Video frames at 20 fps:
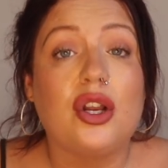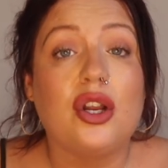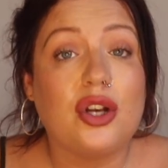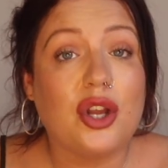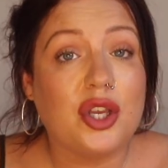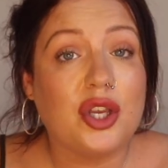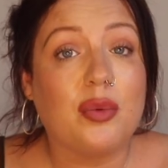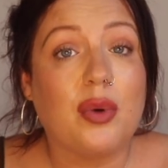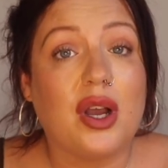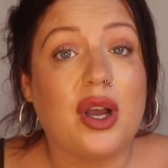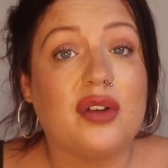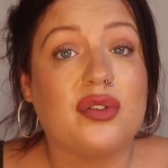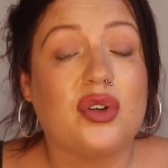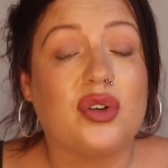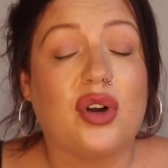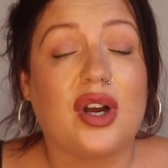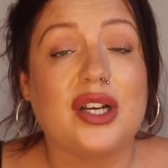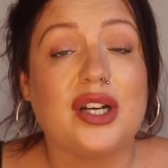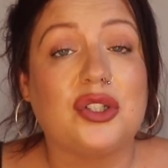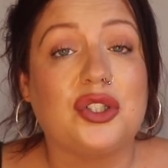Know you're worth. All
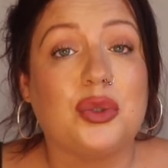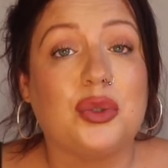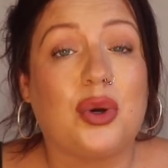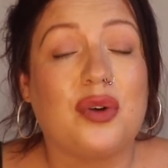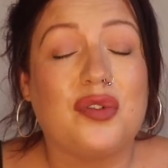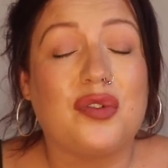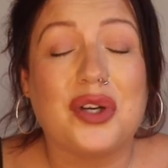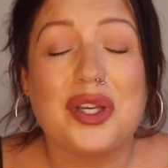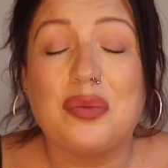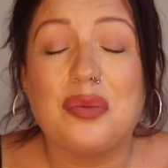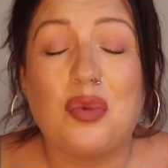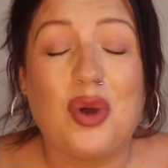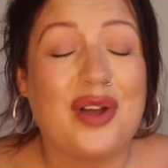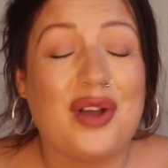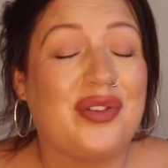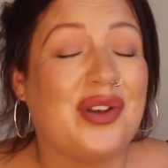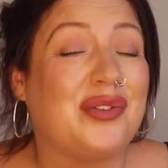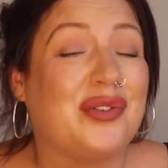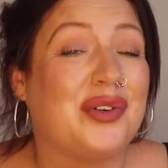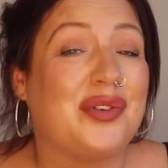right. Because you are fucking
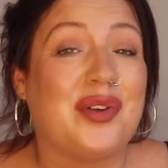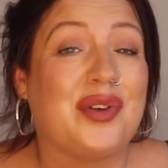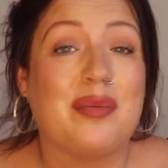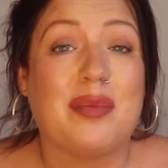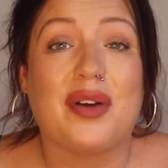worth everything,